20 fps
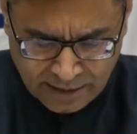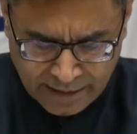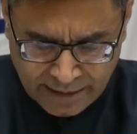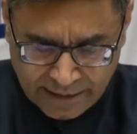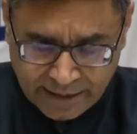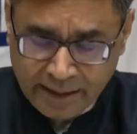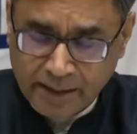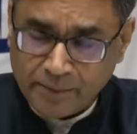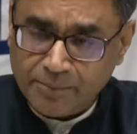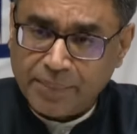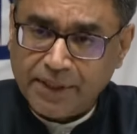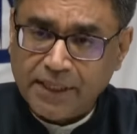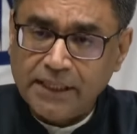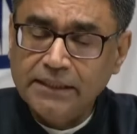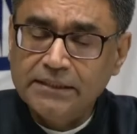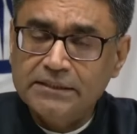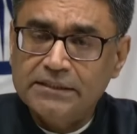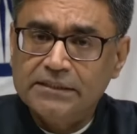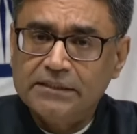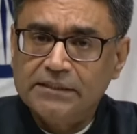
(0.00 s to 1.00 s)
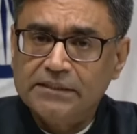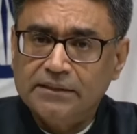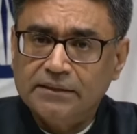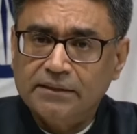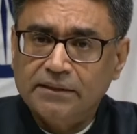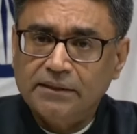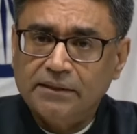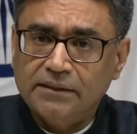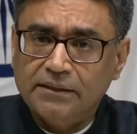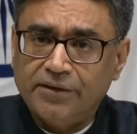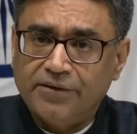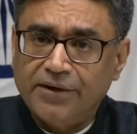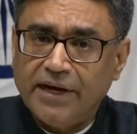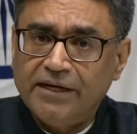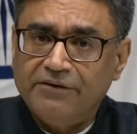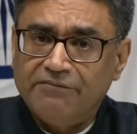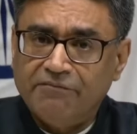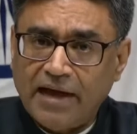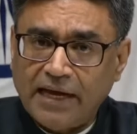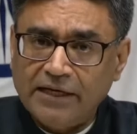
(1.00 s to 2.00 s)
India brings
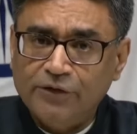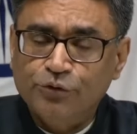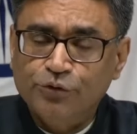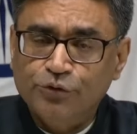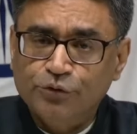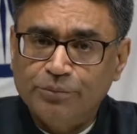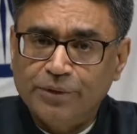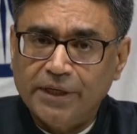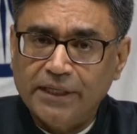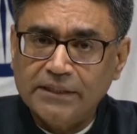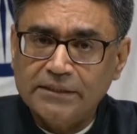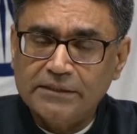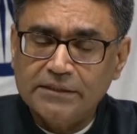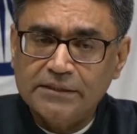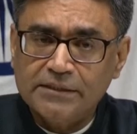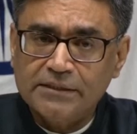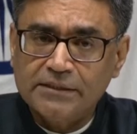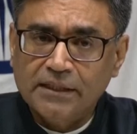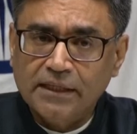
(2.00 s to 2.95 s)
great value to BRICS,